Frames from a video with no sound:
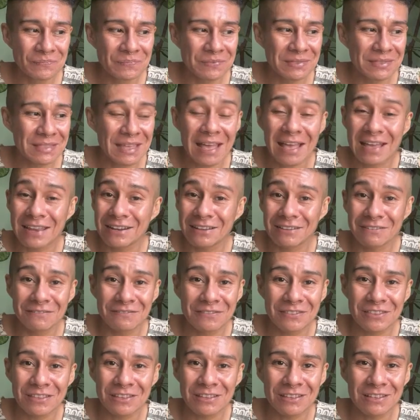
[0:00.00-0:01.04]
the head
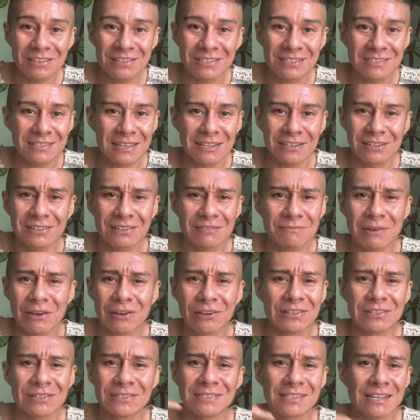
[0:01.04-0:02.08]
of the
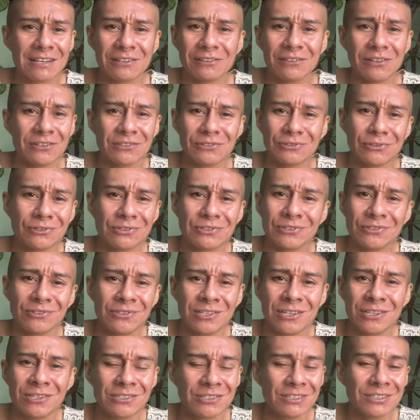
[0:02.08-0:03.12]
American Psychological
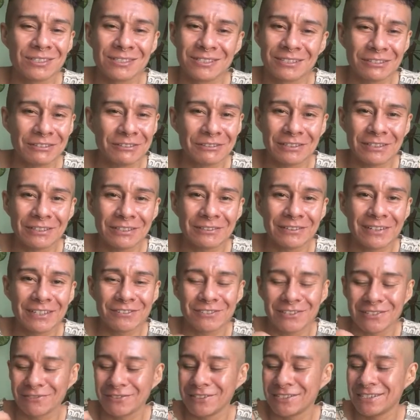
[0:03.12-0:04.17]
Association. So, you know, I
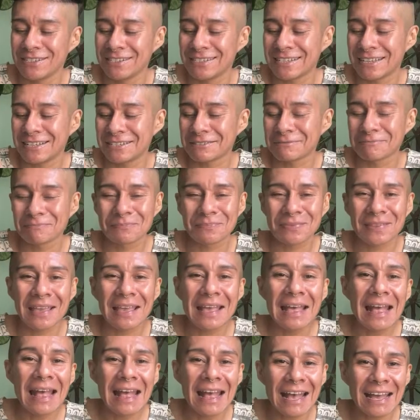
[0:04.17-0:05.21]
trust what she says.
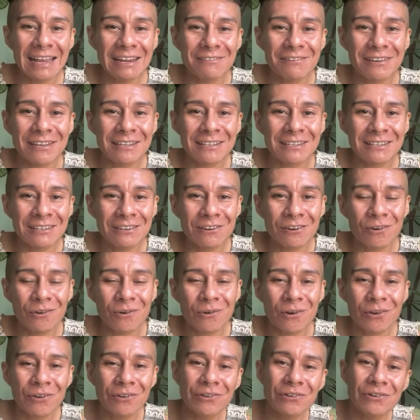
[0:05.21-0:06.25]
Anyway, your
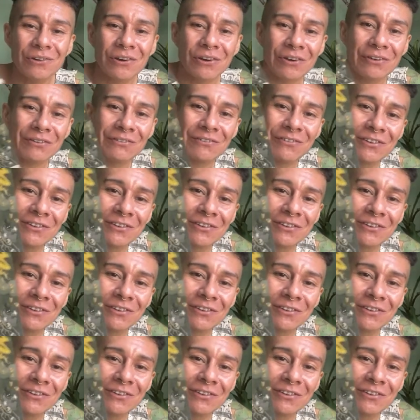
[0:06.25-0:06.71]
oracle card for